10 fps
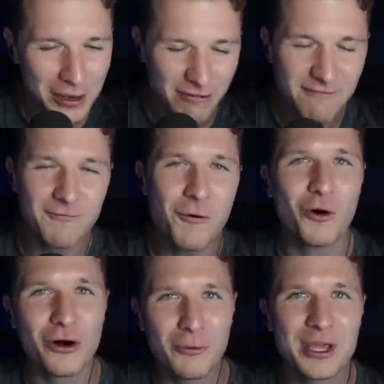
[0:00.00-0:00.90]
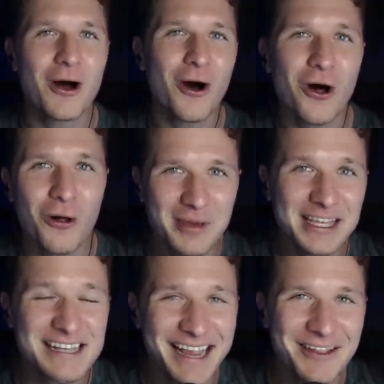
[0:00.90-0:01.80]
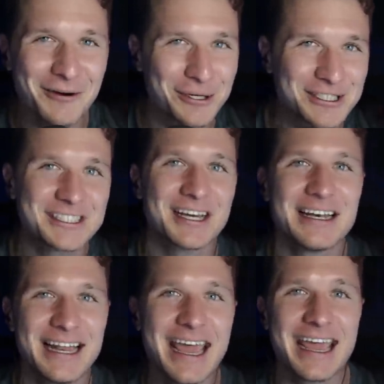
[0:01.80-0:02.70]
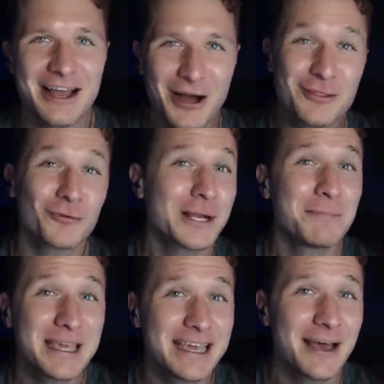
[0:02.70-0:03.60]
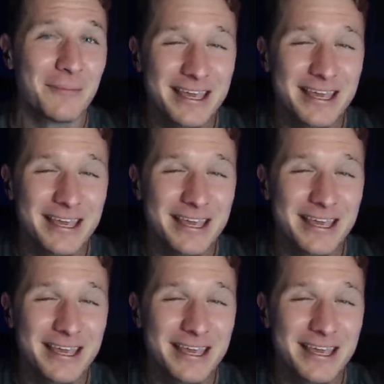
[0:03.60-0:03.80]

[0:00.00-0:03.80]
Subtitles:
before we all meet together on Sunday, 3 p.m.